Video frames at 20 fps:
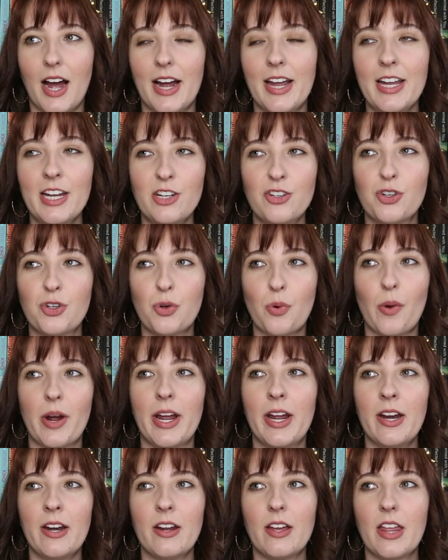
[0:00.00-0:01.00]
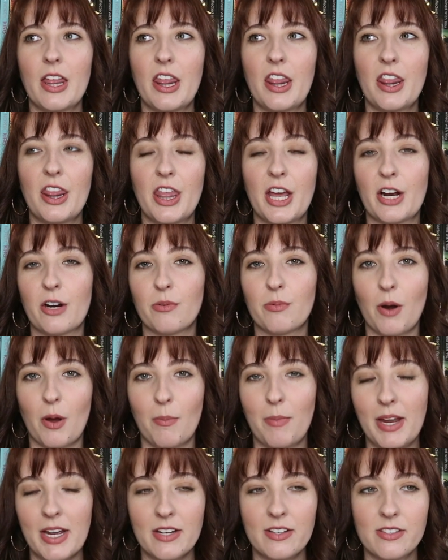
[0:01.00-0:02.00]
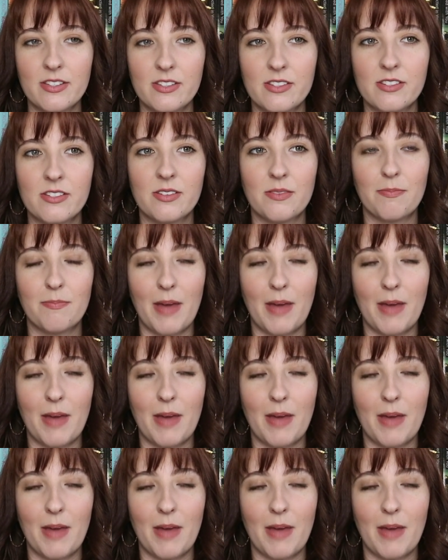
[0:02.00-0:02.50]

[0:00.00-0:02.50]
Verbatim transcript: I enjoyed their romance,